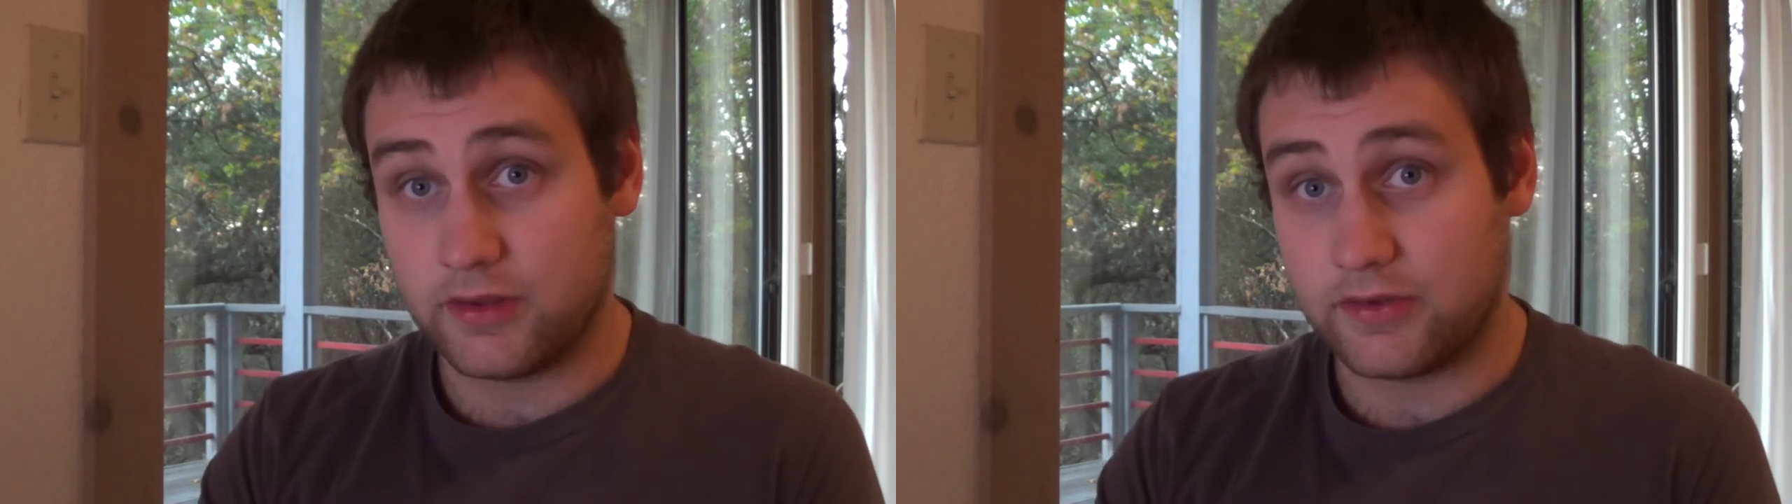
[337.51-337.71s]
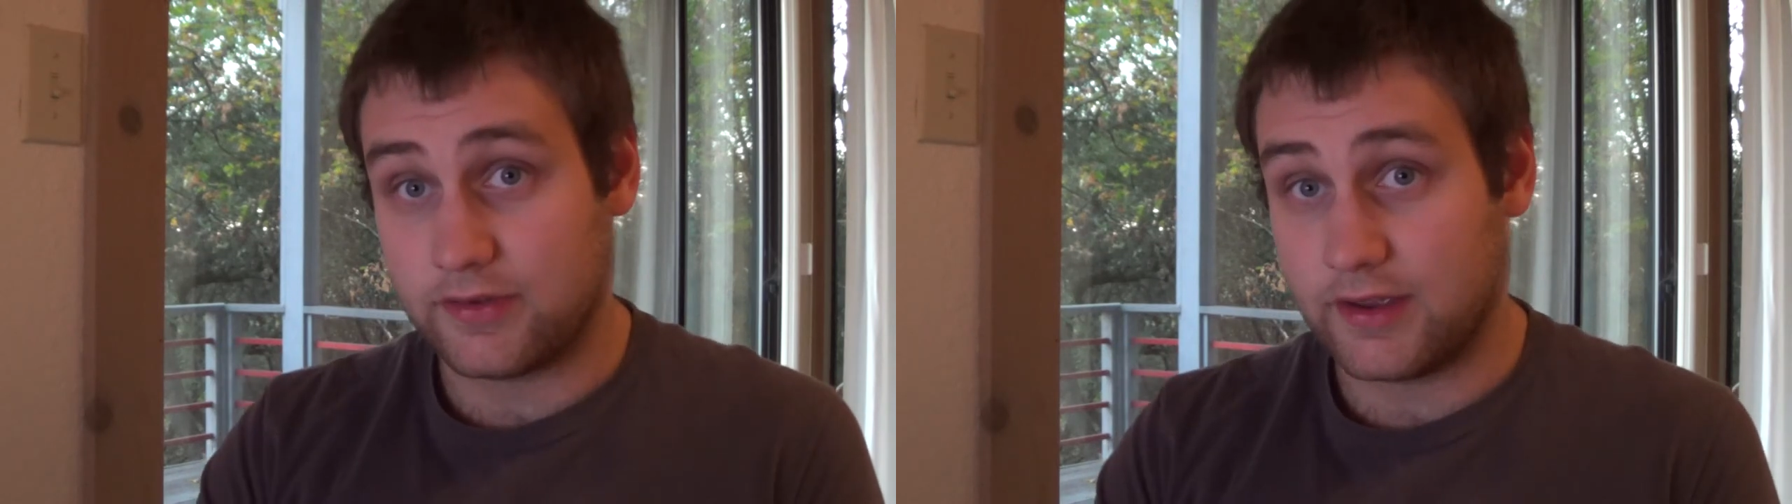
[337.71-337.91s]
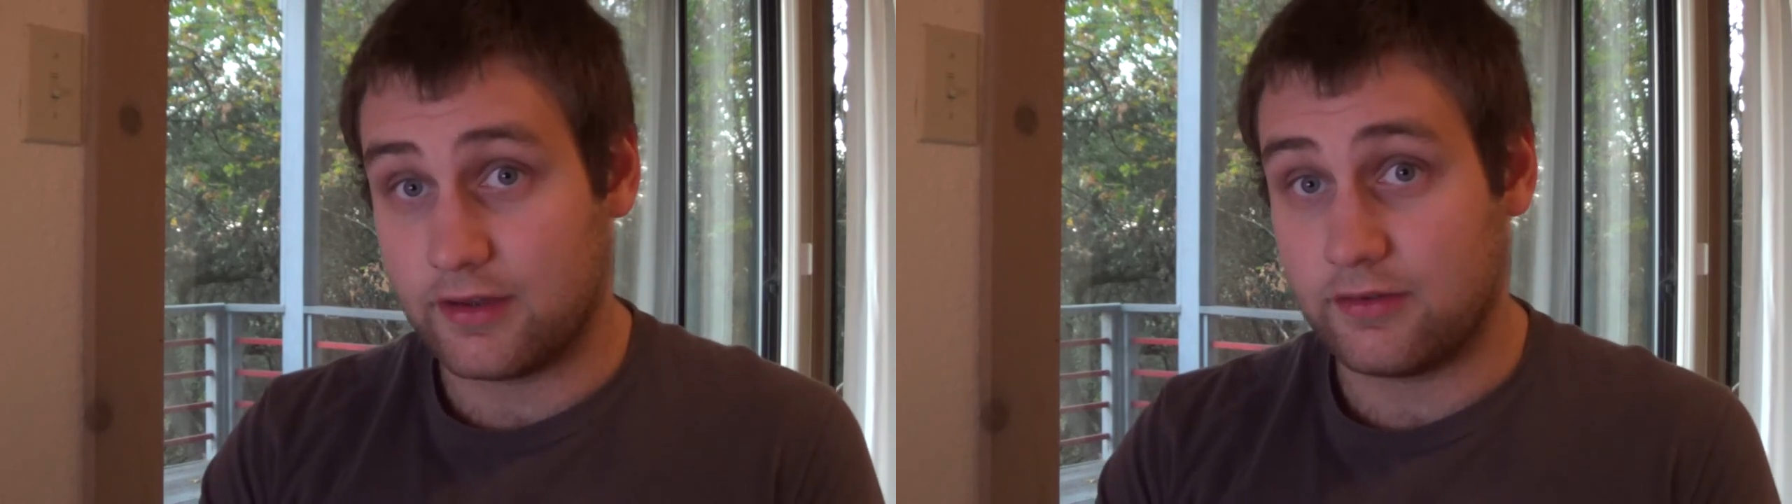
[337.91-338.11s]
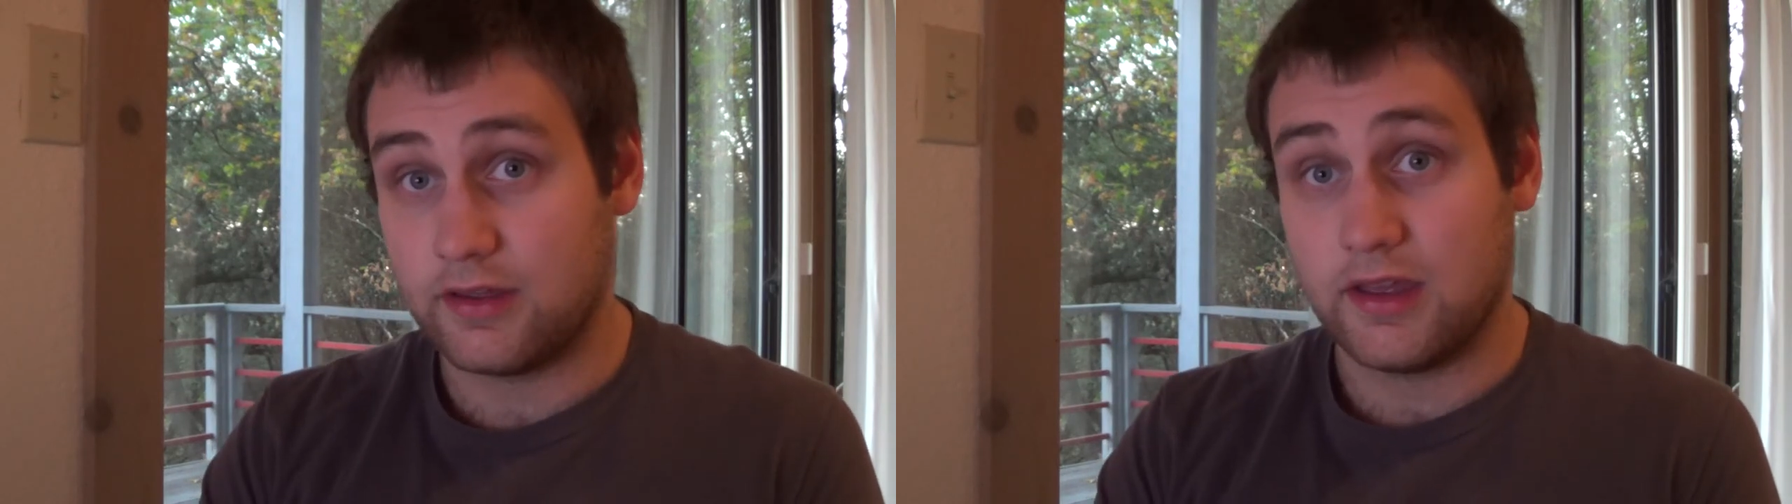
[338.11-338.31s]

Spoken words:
this now.